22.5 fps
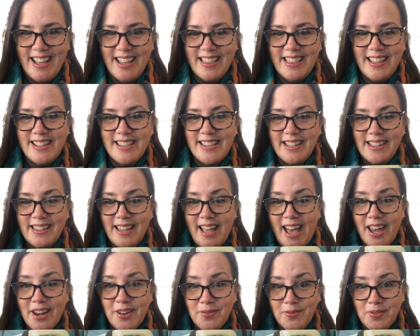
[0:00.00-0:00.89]
That's a
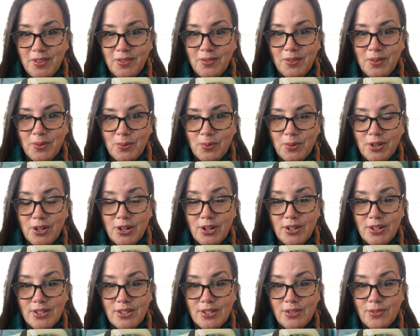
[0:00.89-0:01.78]
lot of different
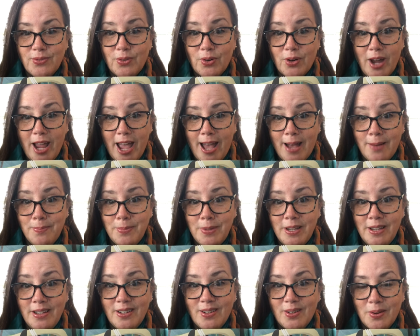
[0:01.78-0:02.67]
words for
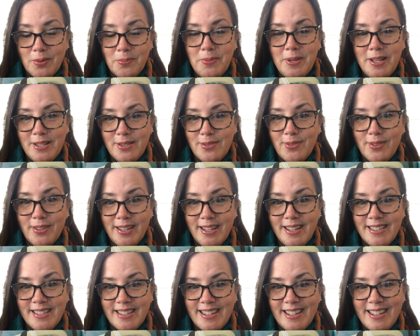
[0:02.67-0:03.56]
happy or peaceful,
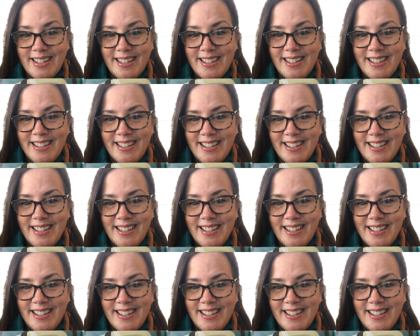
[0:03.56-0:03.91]
isn't it?